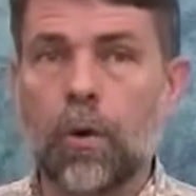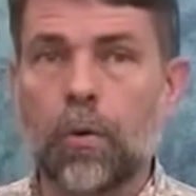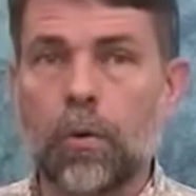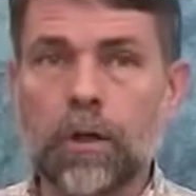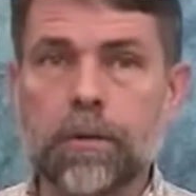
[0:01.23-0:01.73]

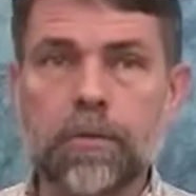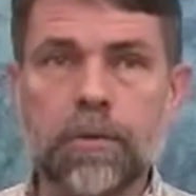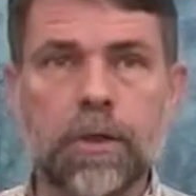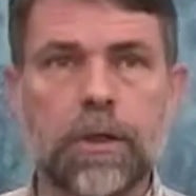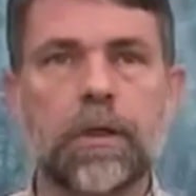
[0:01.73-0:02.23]
Welcome to
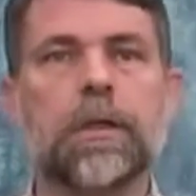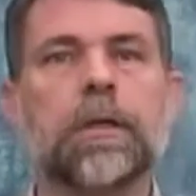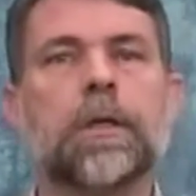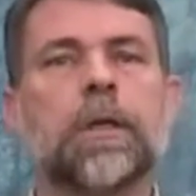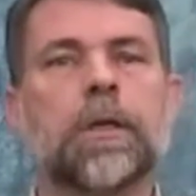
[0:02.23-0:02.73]
the
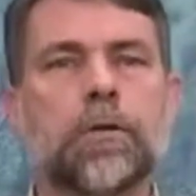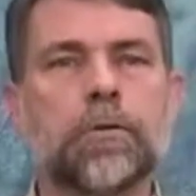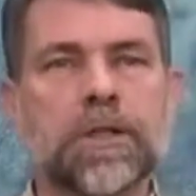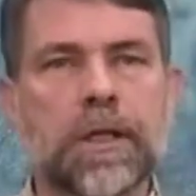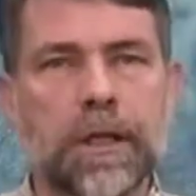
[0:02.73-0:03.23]

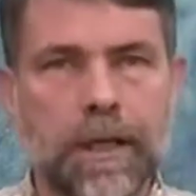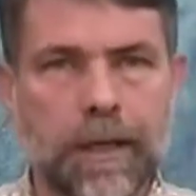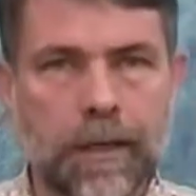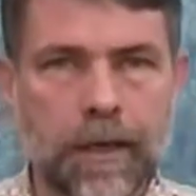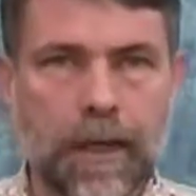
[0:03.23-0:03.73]

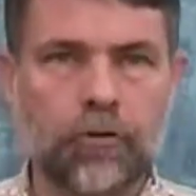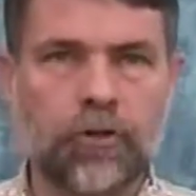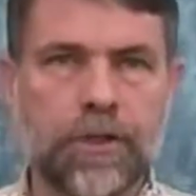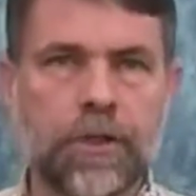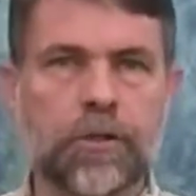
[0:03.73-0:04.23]
UCLA
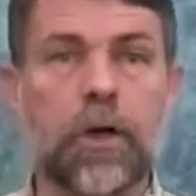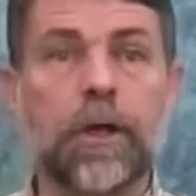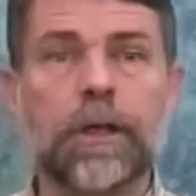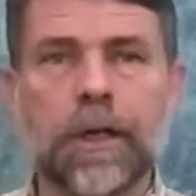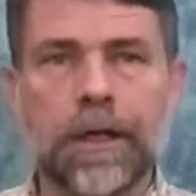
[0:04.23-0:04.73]
HSSEAS
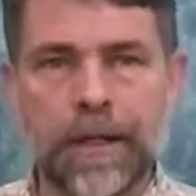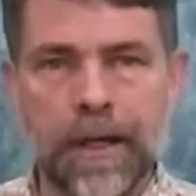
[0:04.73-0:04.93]
online